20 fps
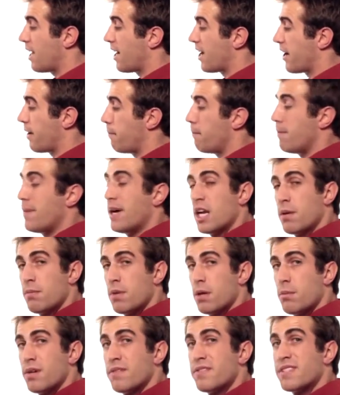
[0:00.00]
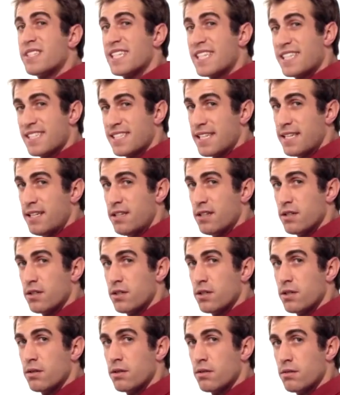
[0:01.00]
on a minimum of 60.
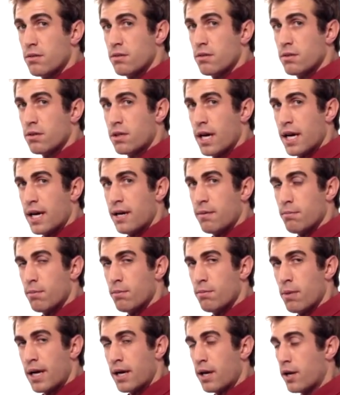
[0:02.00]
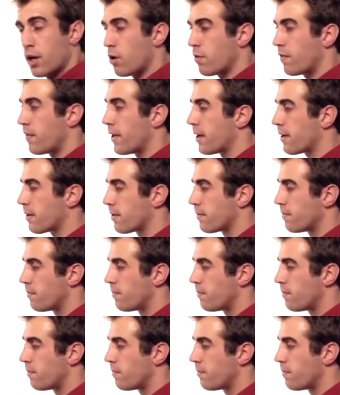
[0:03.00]
Okay, make a note there.